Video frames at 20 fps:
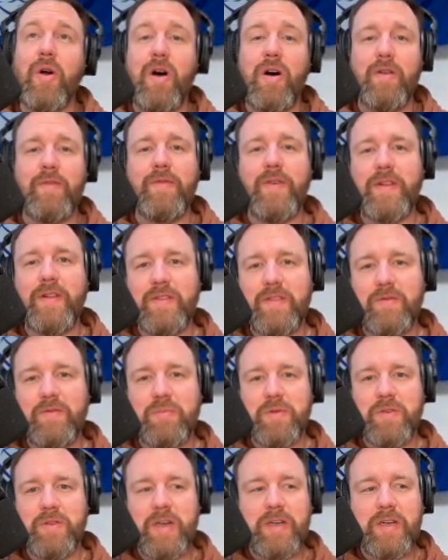offensive
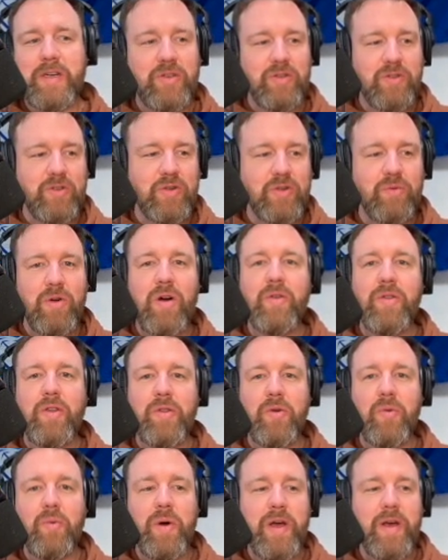possessions in a row that
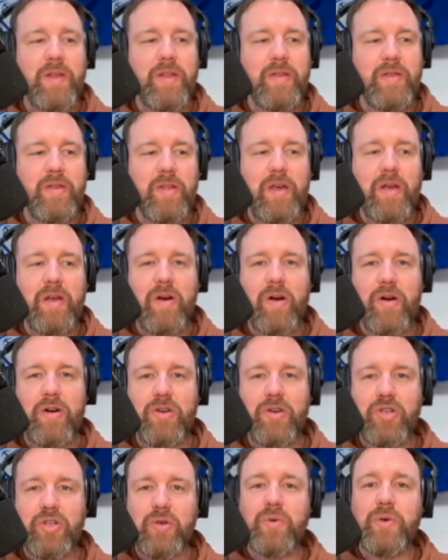the way that they are
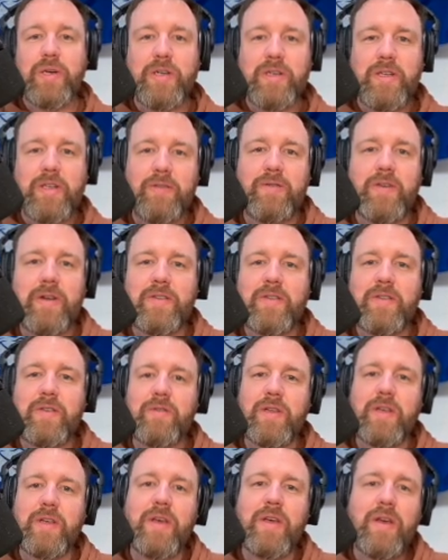doing
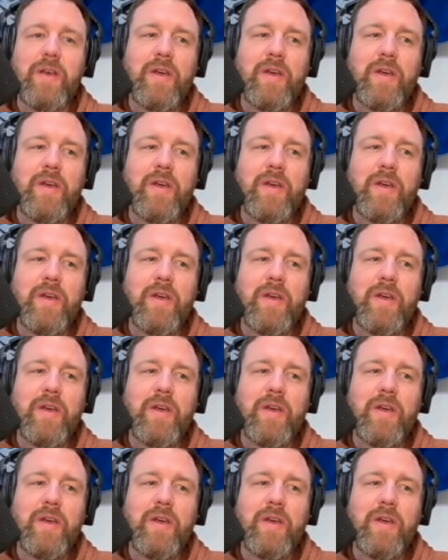defensively?